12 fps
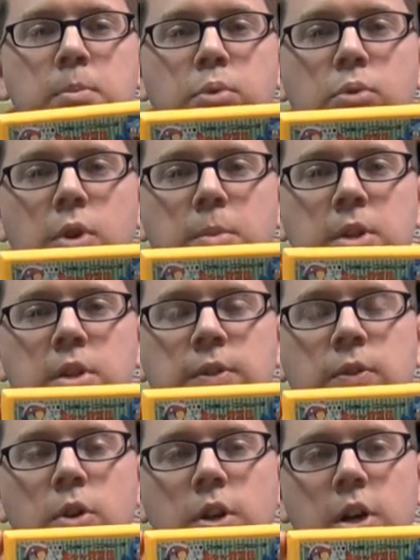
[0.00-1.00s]
premise
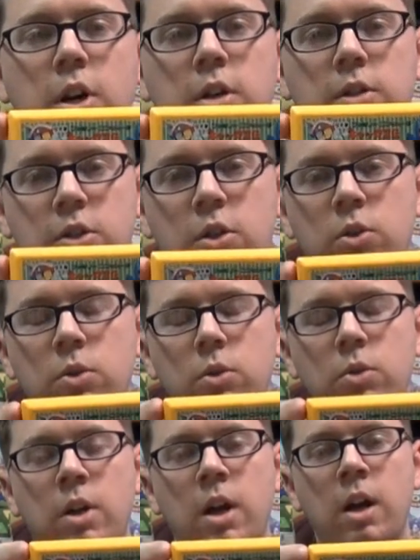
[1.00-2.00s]
for a
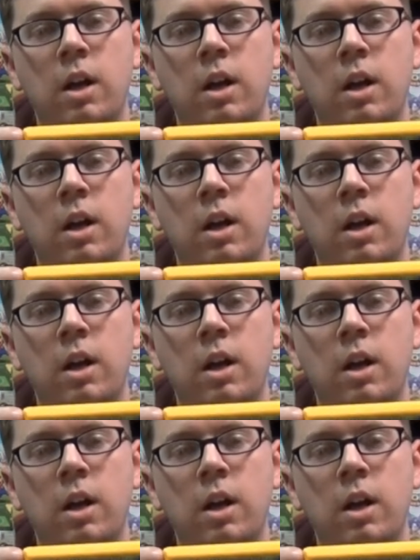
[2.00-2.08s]
cartoon.